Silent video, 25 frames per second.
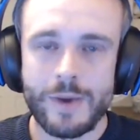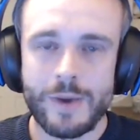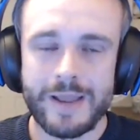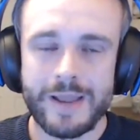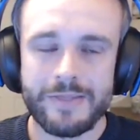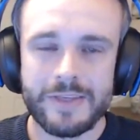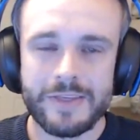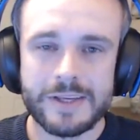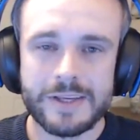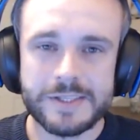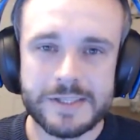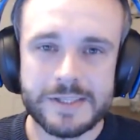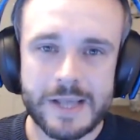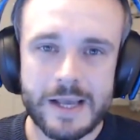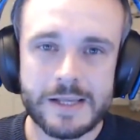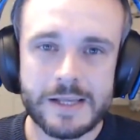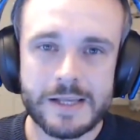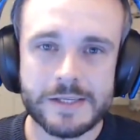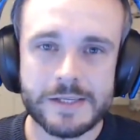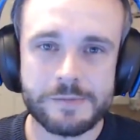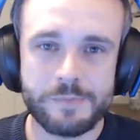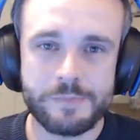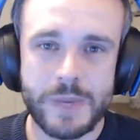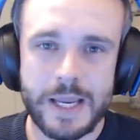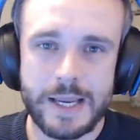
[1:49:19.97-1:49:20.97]
this has
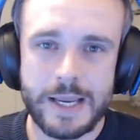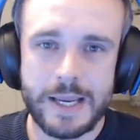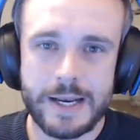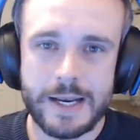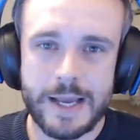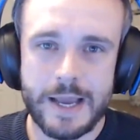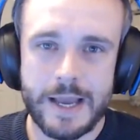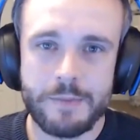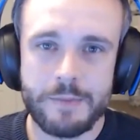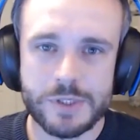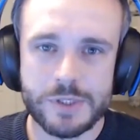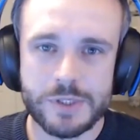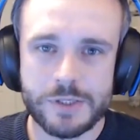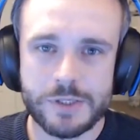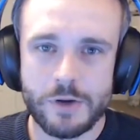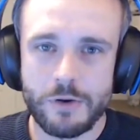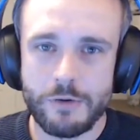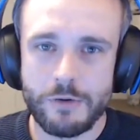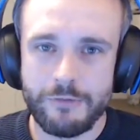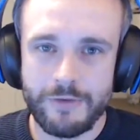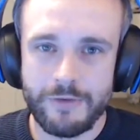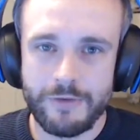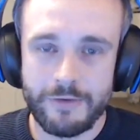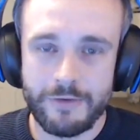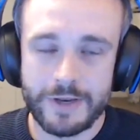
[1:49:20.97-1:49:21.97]
been episode
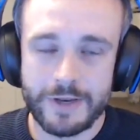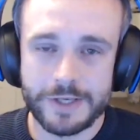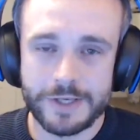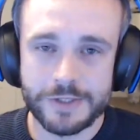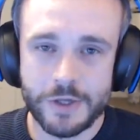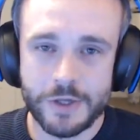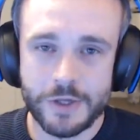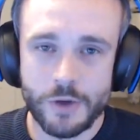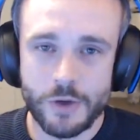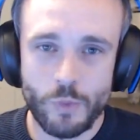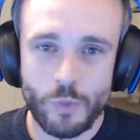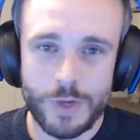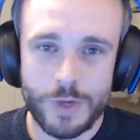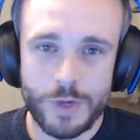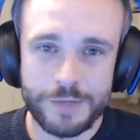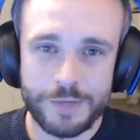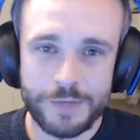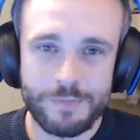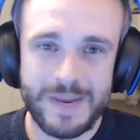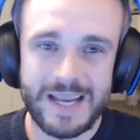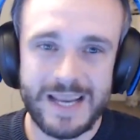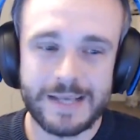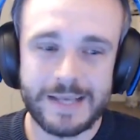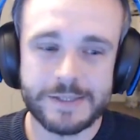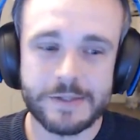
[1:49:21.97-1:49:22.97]
52, which
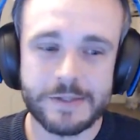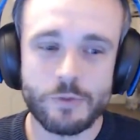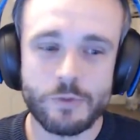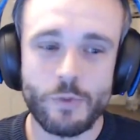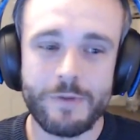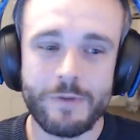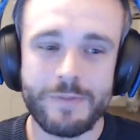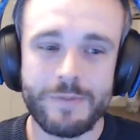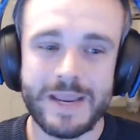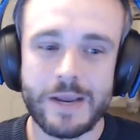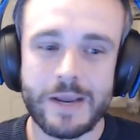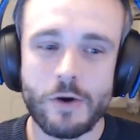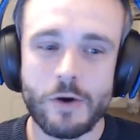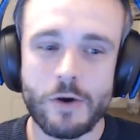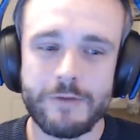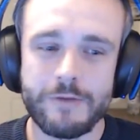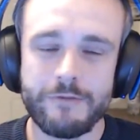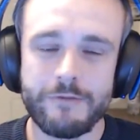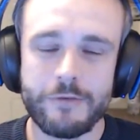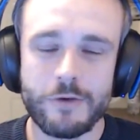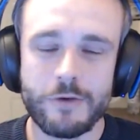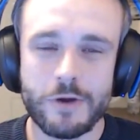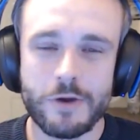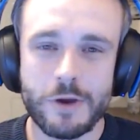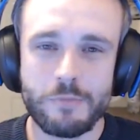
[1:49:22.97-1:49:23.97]
means that we've been going
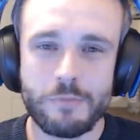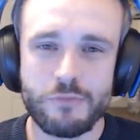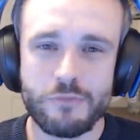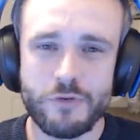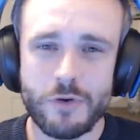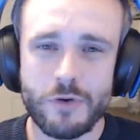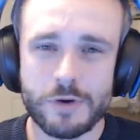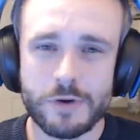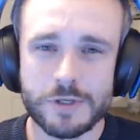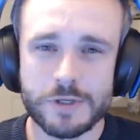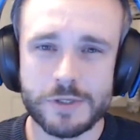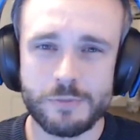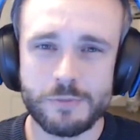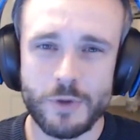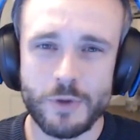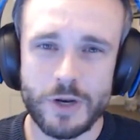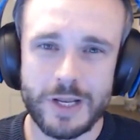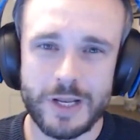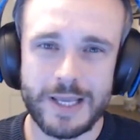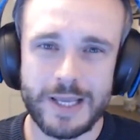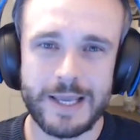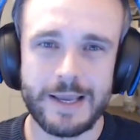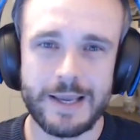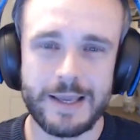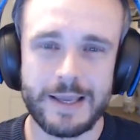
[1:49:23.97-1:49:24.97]
for
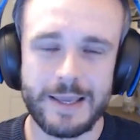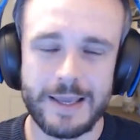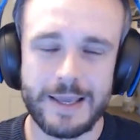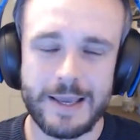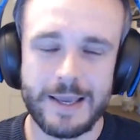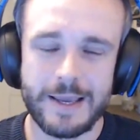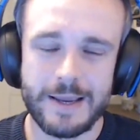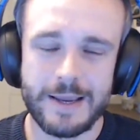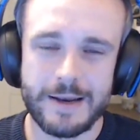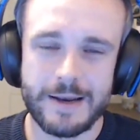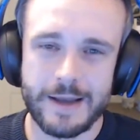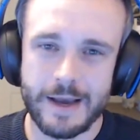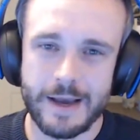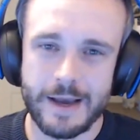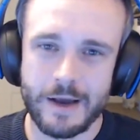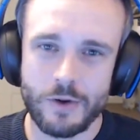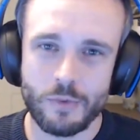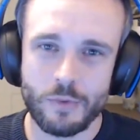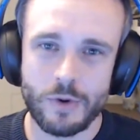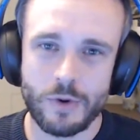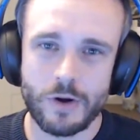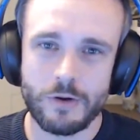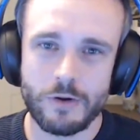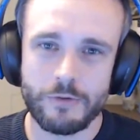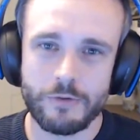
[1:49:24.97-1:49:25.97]
approximately a year
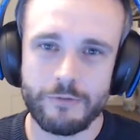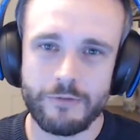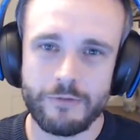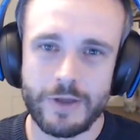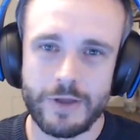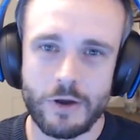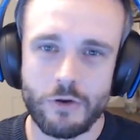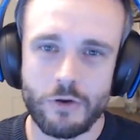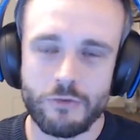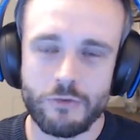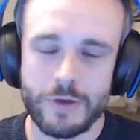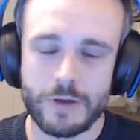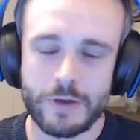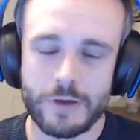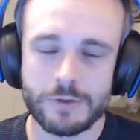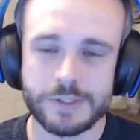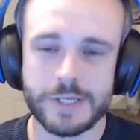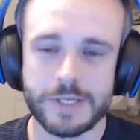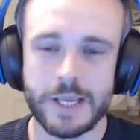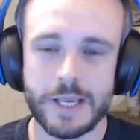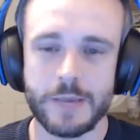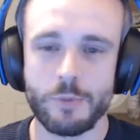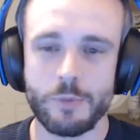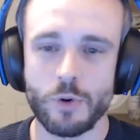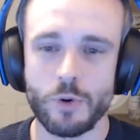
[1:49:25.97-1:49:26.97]
now on VR
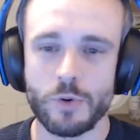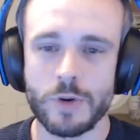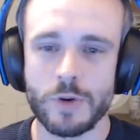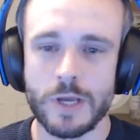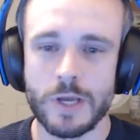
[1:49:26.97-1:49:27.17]
Roundtable.